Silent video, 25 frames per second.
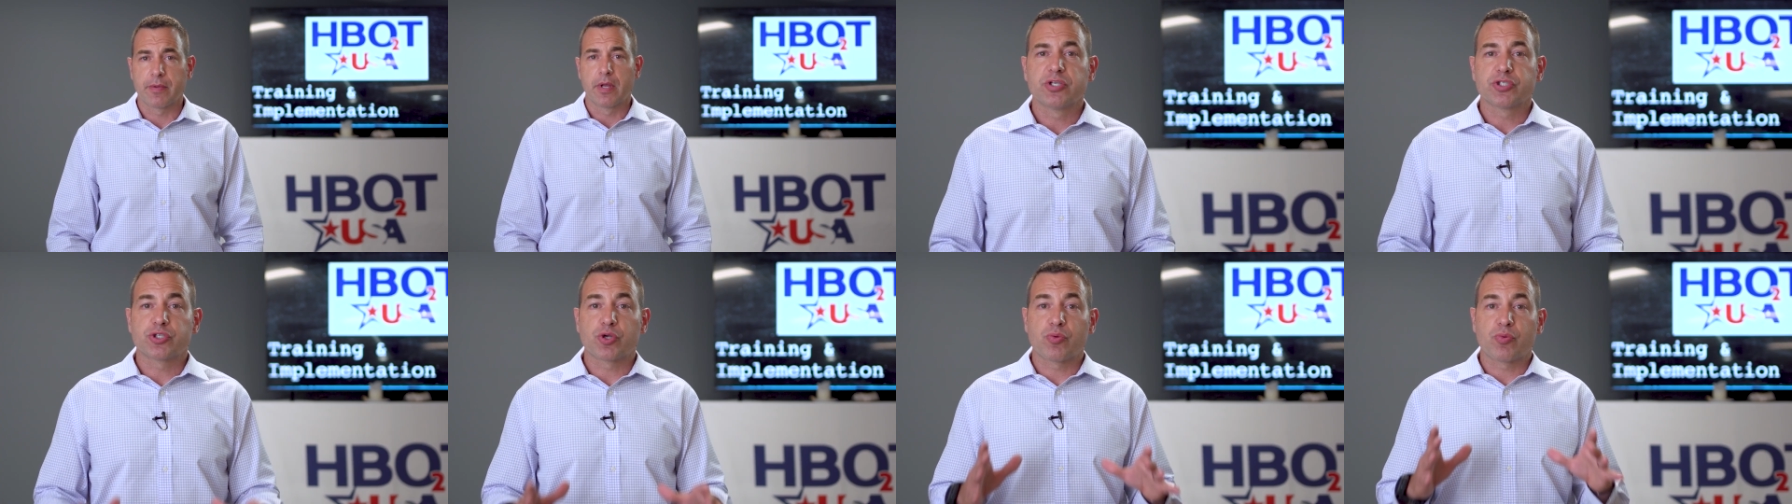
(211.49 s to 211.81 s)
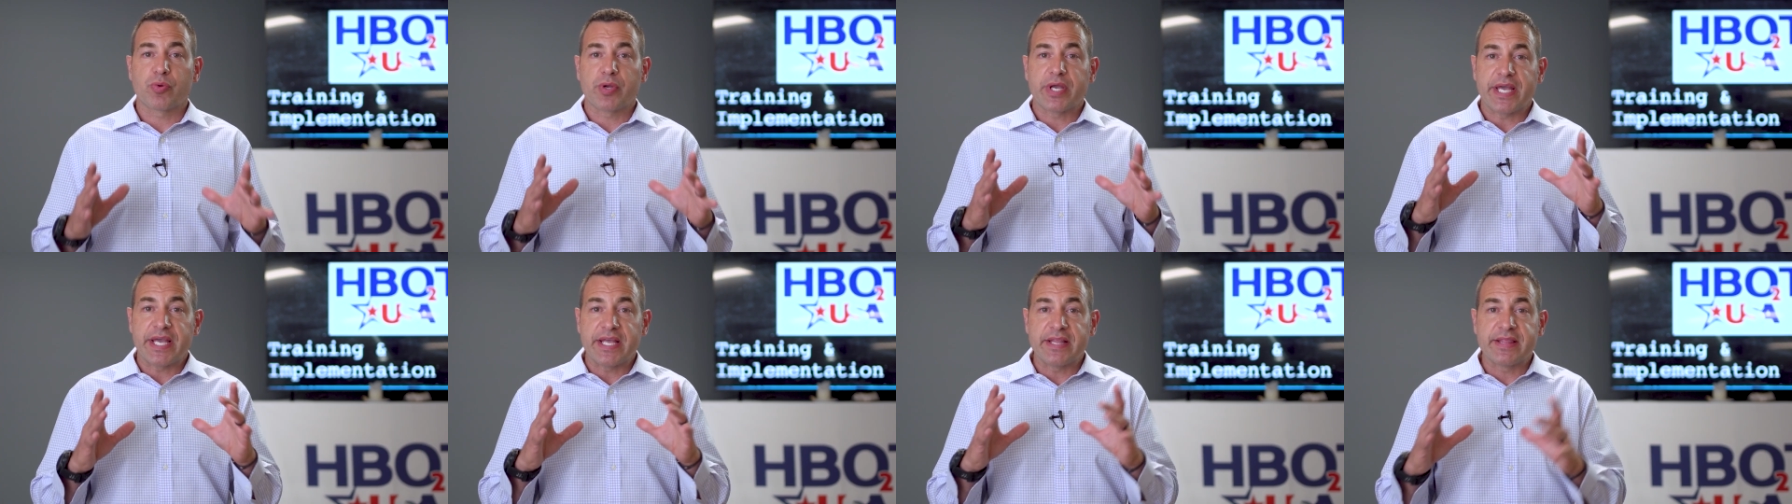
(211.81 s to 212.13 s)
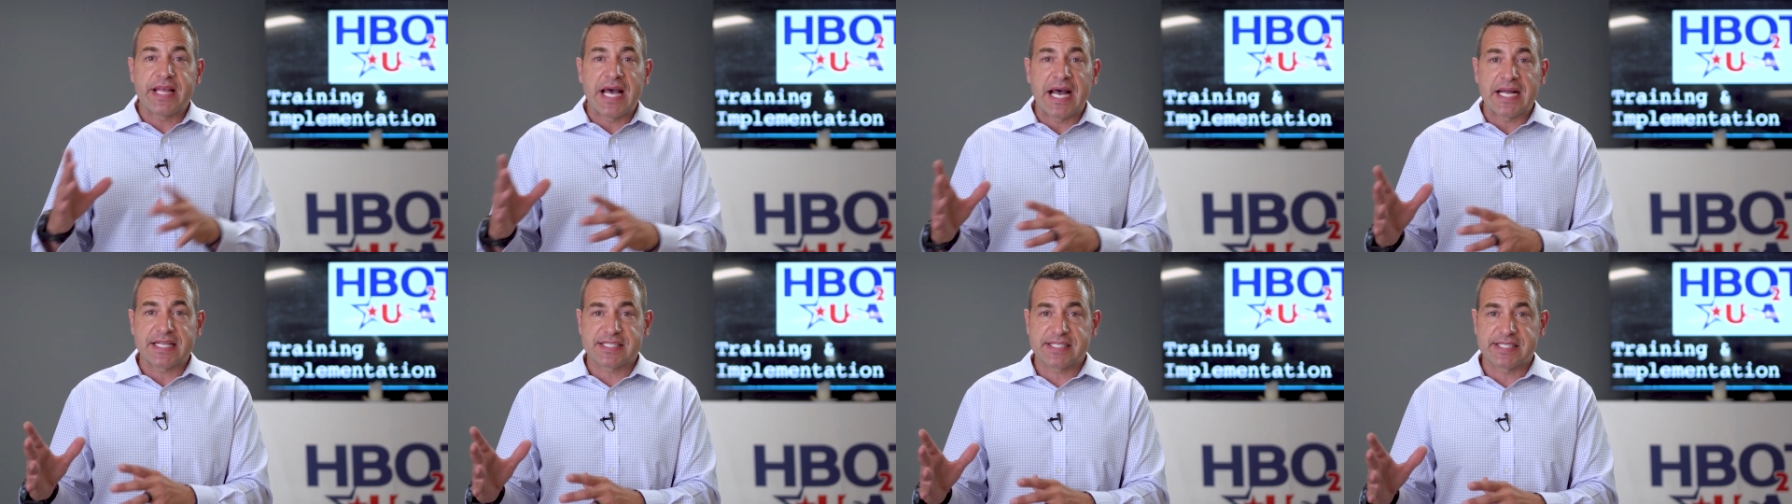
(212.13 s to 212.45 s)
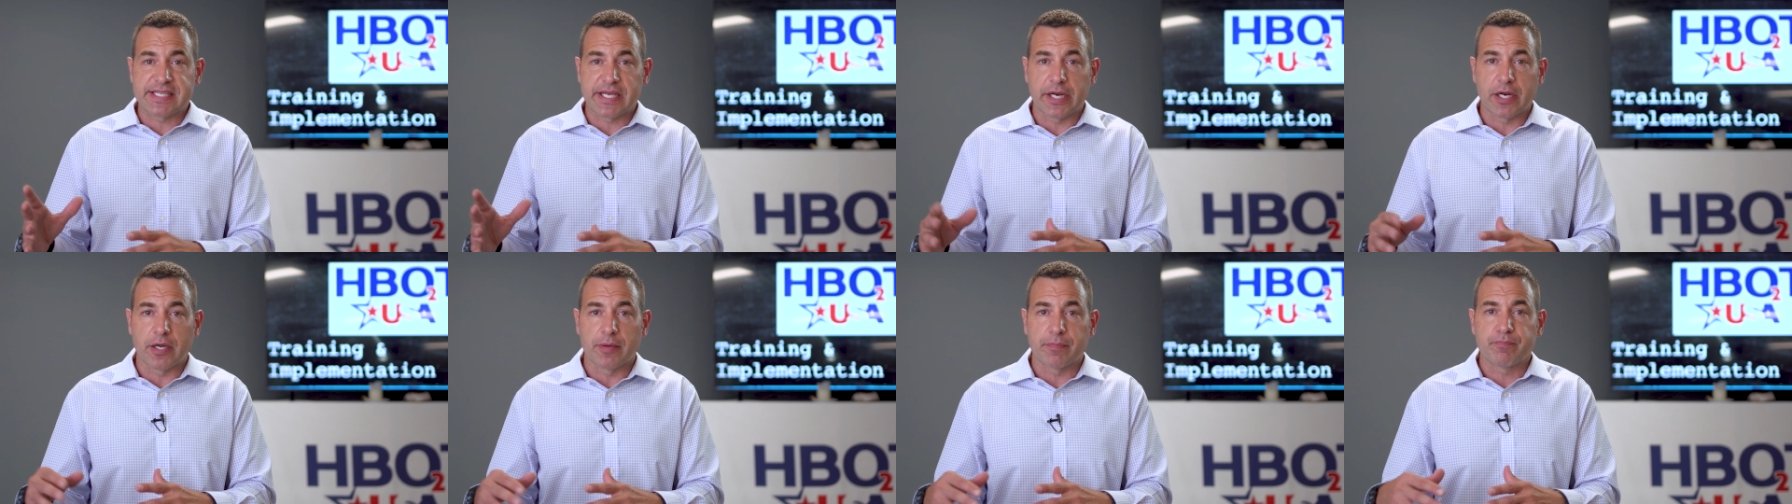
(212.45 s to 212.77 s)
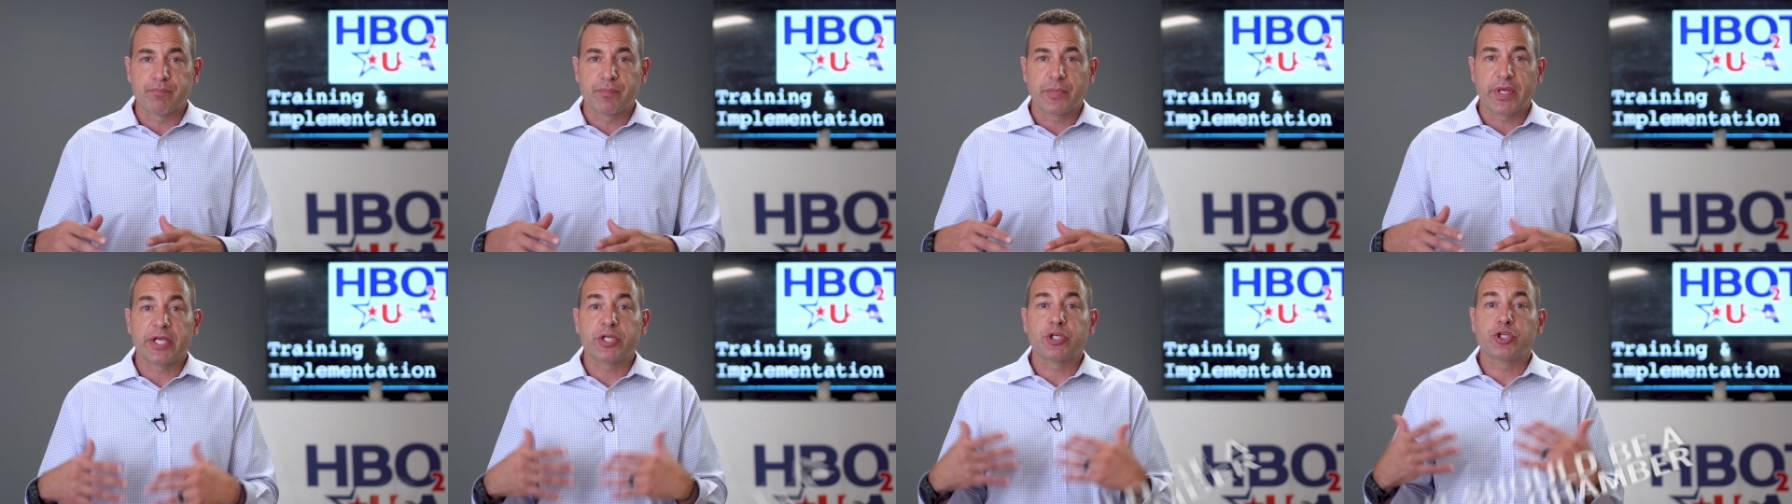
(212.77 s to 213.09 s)
So in that setup,
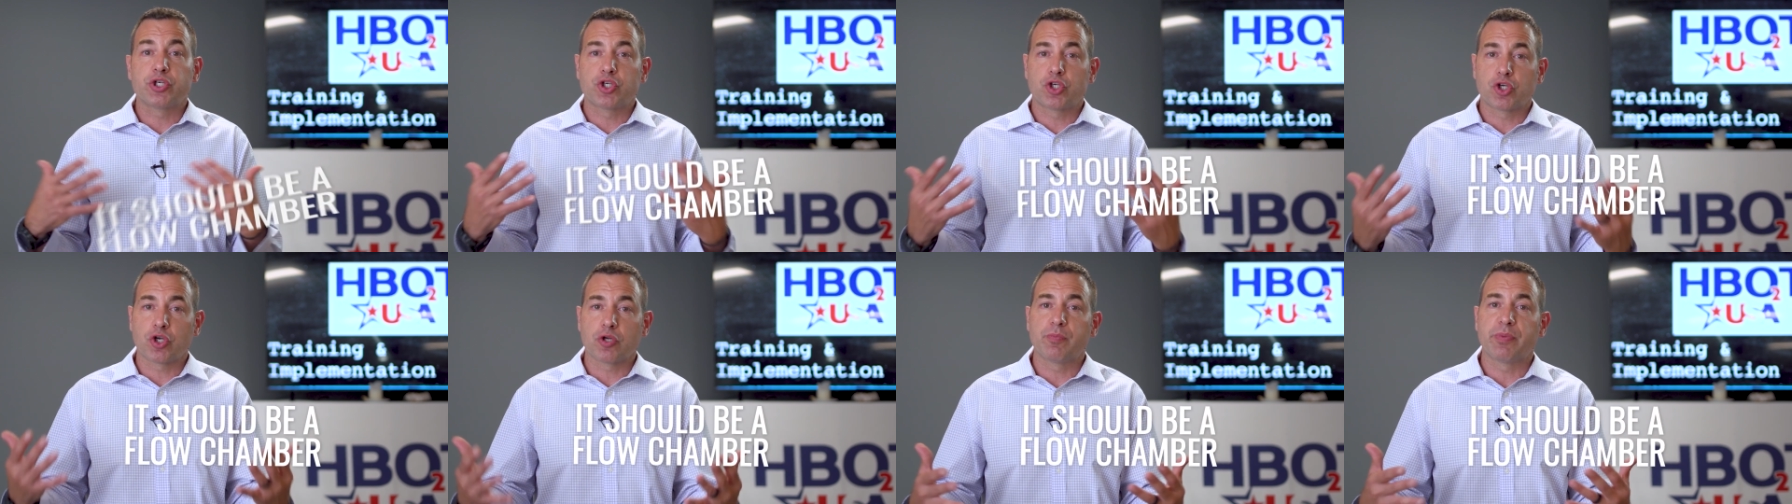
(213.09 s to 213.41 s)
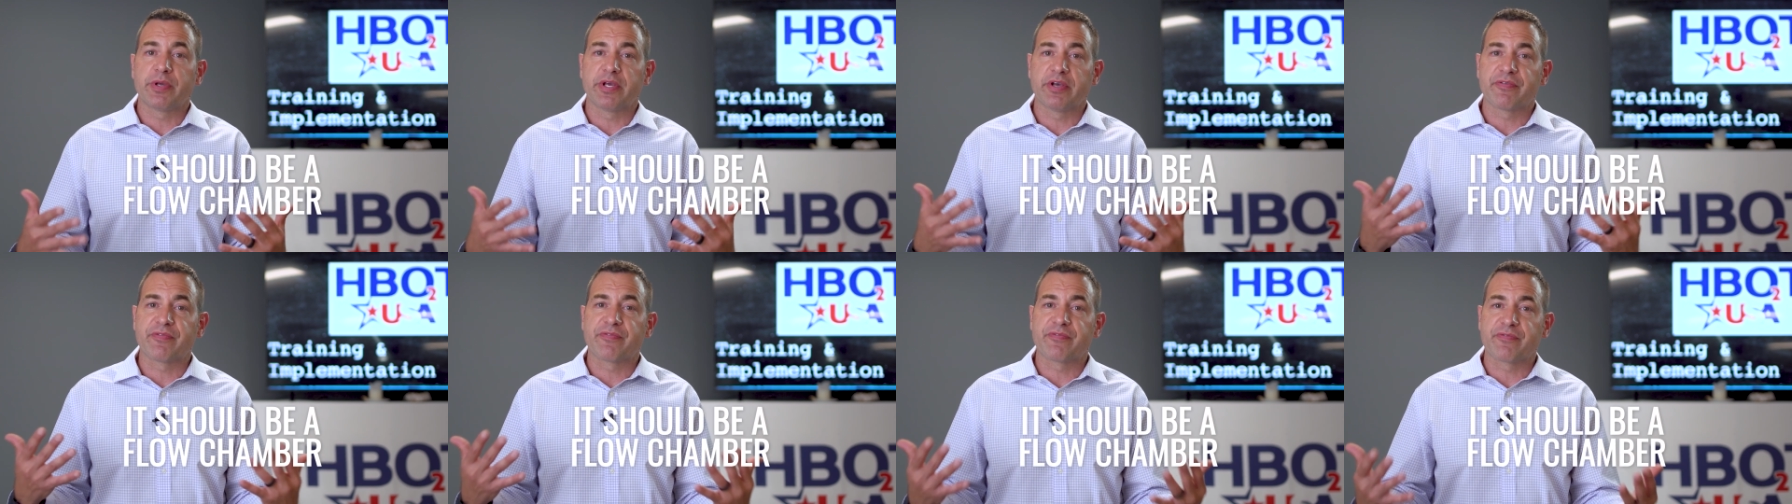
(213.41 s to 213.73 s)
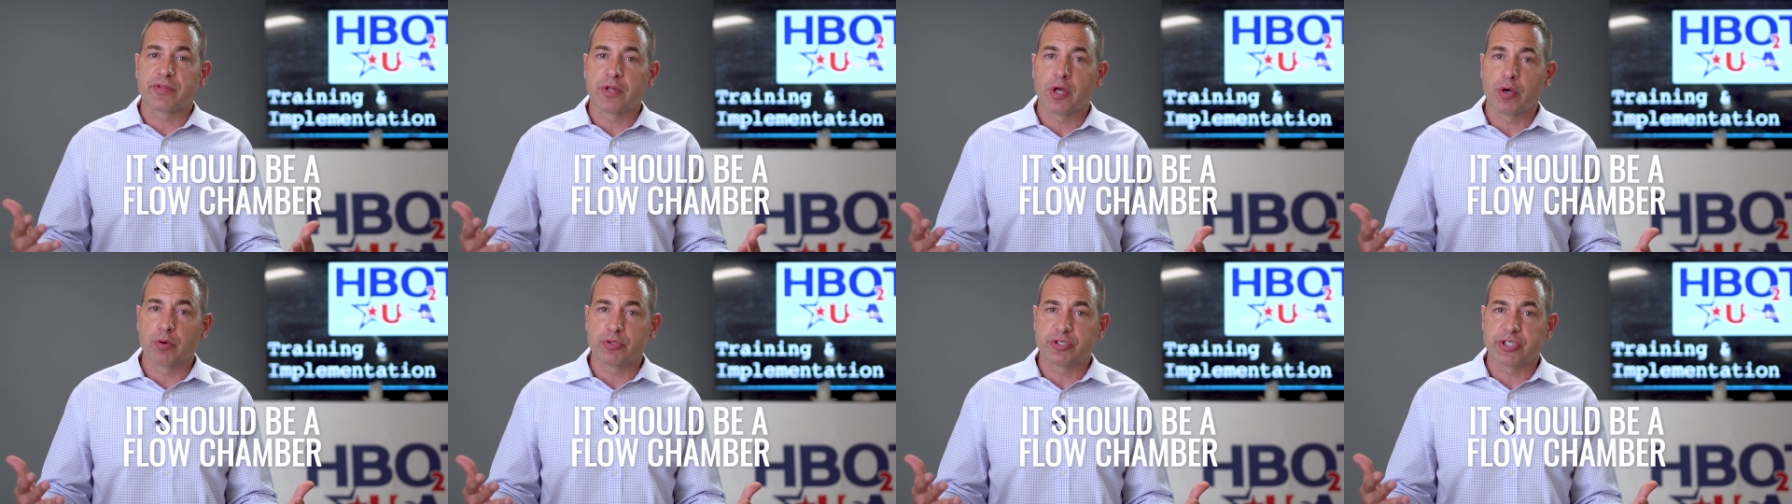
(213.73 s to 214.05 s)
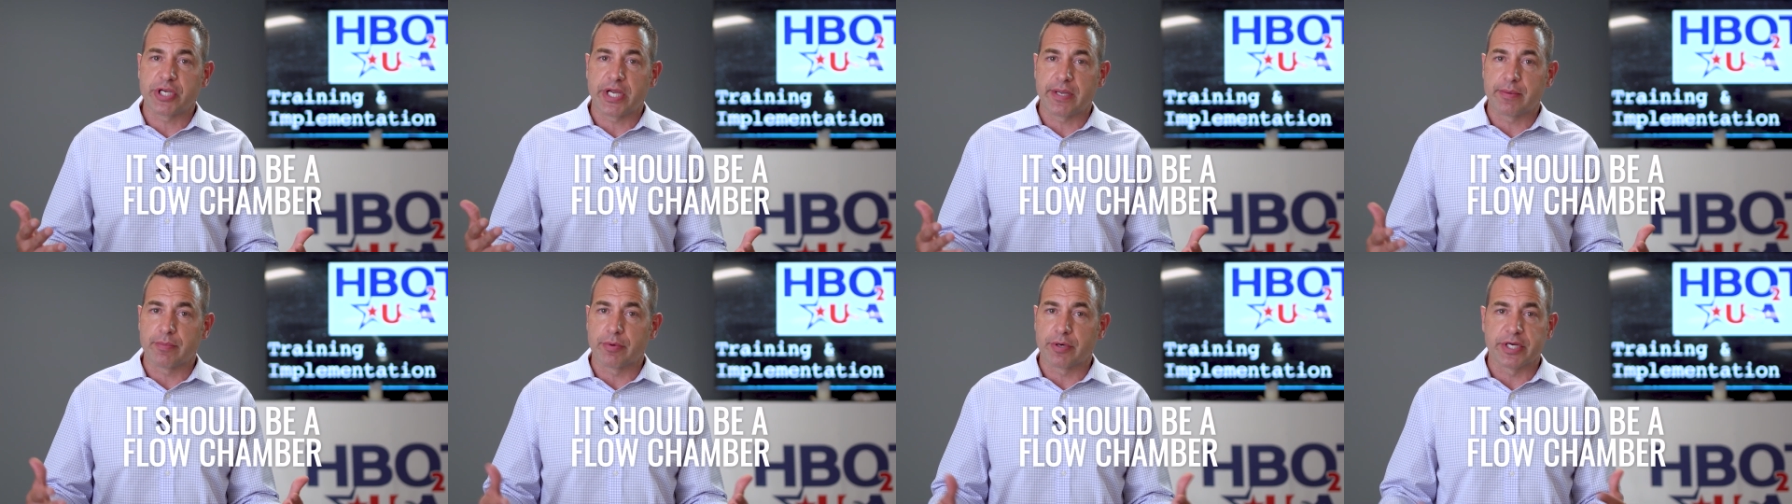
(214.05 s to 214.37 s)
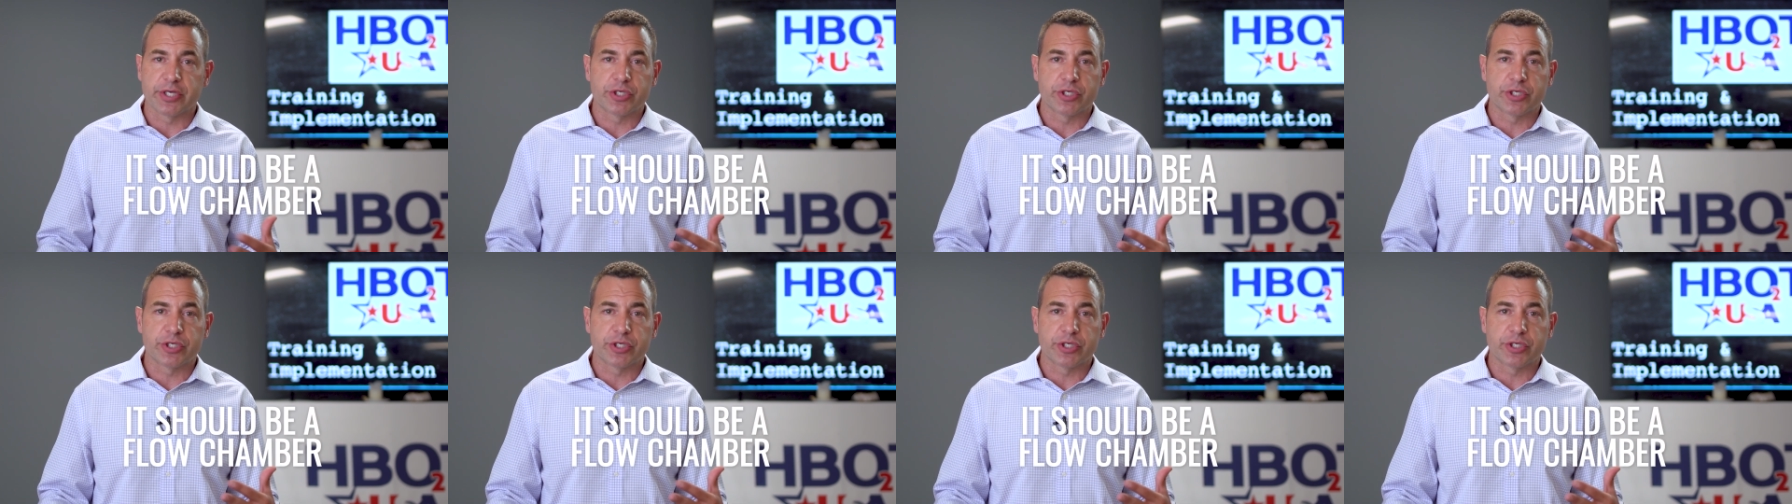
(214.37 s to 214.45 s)
it should be a flow chamber.